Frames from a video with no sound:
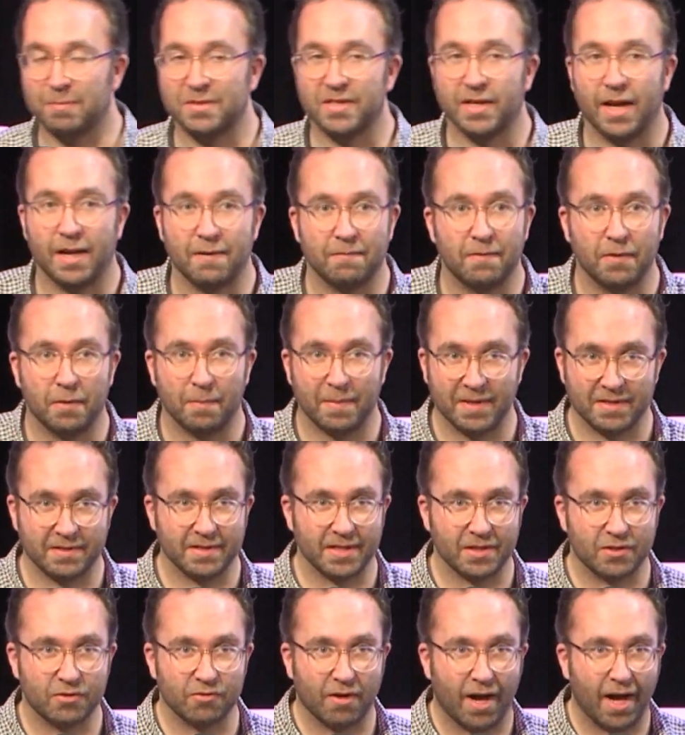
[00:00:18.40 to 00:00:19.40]
today for the
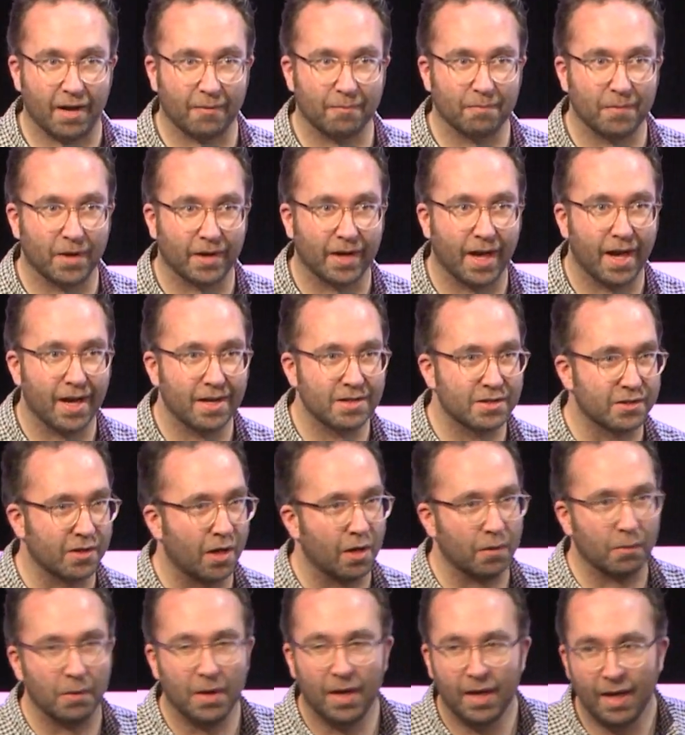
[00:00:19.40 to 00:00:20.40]
business track. Okay, so
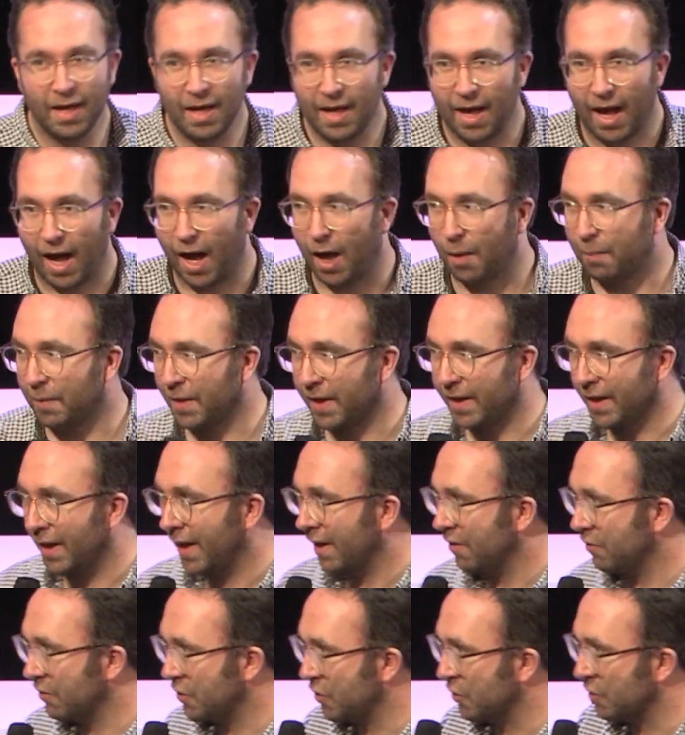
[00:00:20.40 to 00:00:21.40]
I'll be
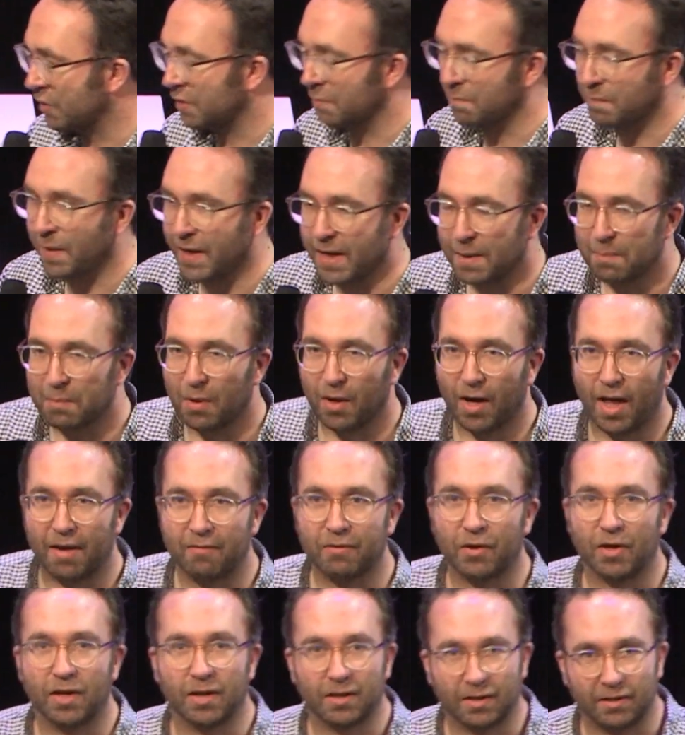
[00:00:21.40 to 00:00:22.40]
introducing people. I've
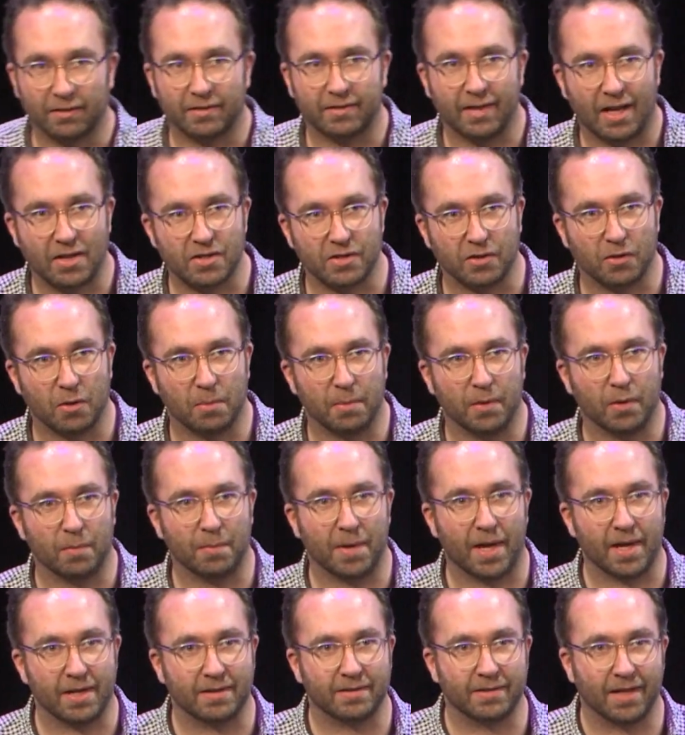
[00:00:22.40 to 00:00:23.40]
got a little session coming up
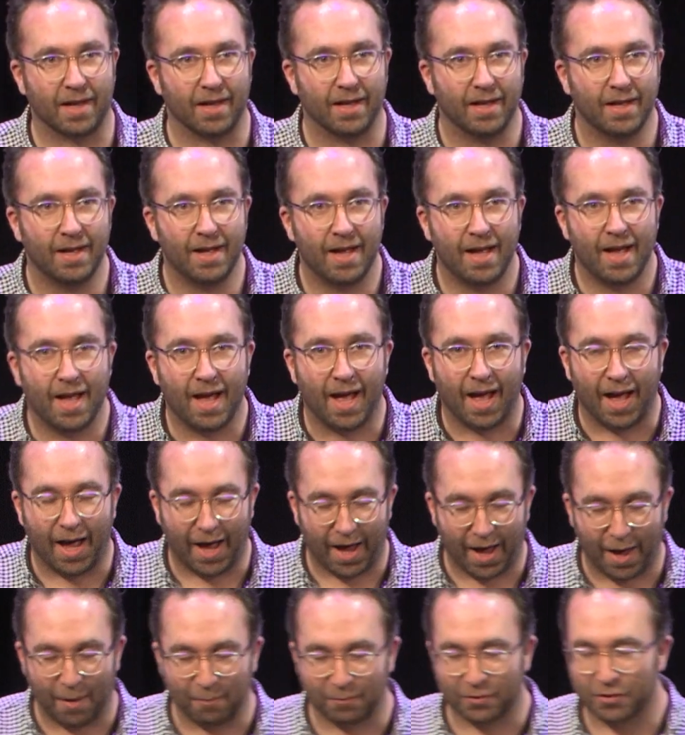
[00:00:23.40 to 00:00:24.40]
later,
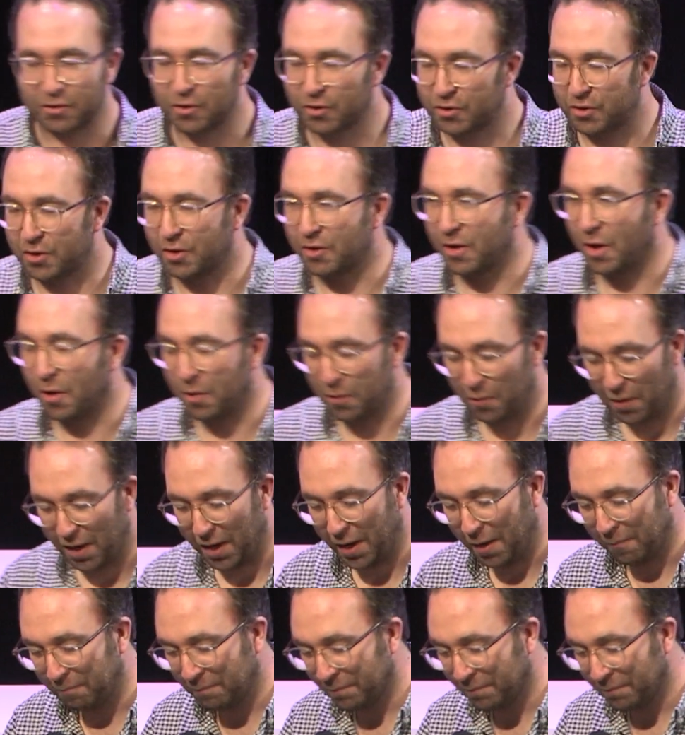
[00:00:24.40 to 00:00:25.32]
so just so you know who I